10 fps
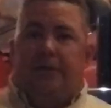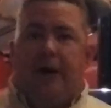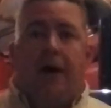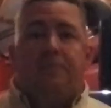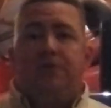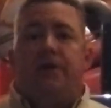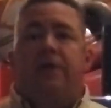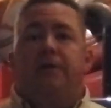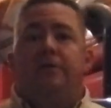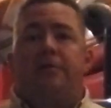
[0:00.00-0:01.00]
Top
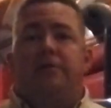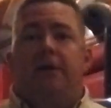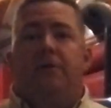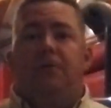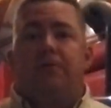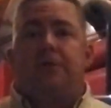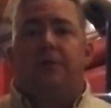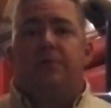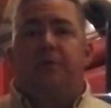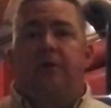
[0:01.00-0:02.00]
selling snake oil
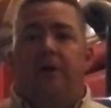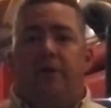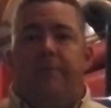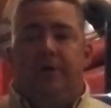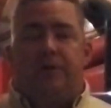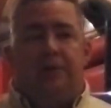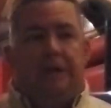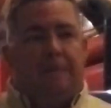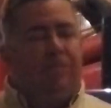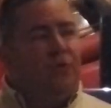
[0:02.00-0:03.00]
salesman in all of
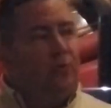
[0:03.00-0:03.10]
Michigan.